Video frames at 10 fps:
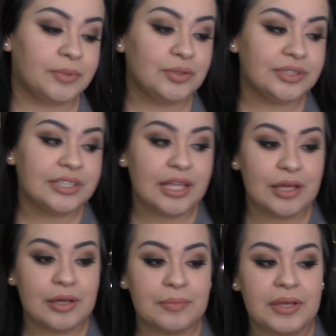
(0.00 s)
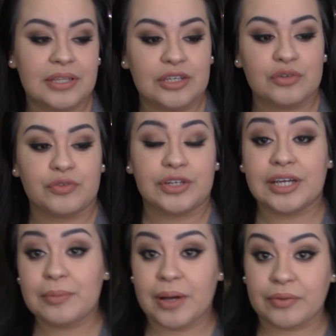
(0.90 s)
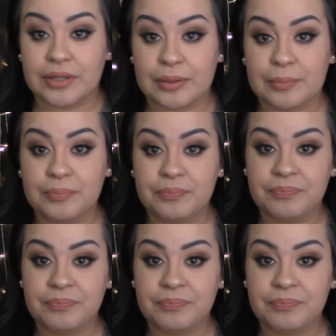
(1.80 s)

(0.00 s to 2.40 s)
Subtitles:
using them and then you forget about them.